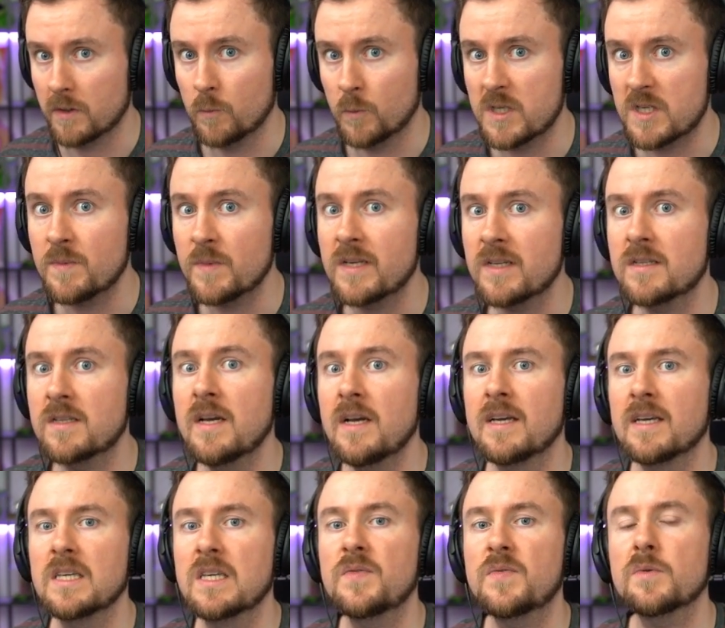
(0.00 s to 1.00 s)
which means
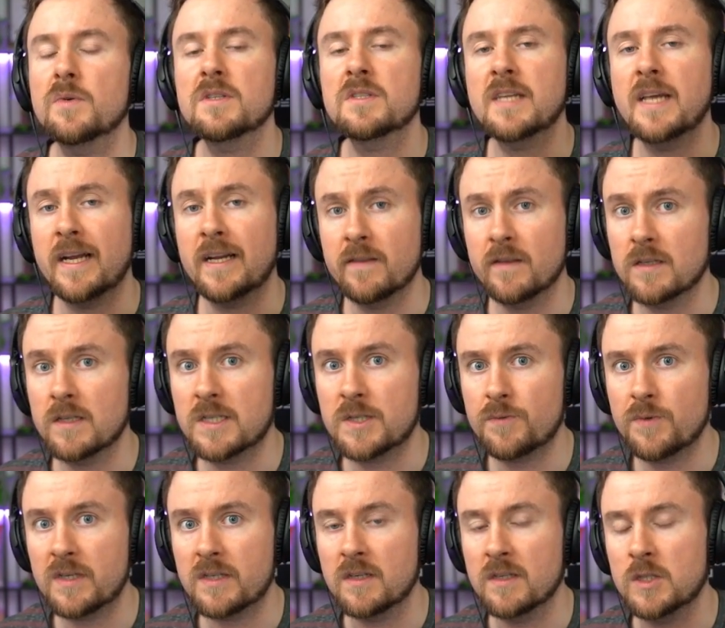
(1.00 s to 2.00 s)
if you're attacking the
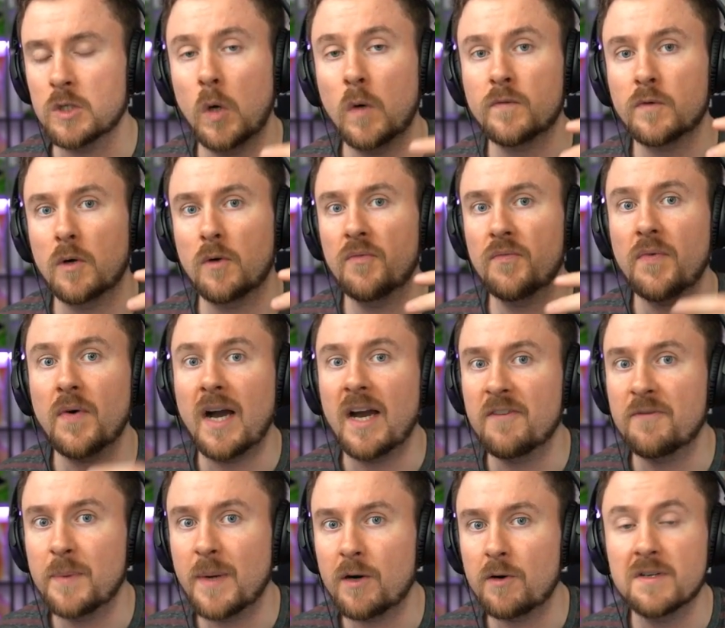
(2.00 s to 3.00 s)
district, it's overall
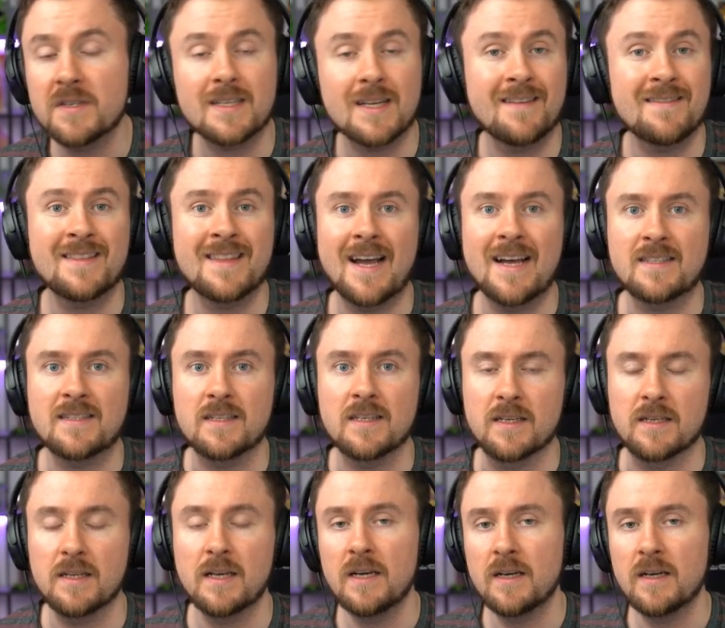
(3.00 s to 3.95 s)
5 barrels and that's it.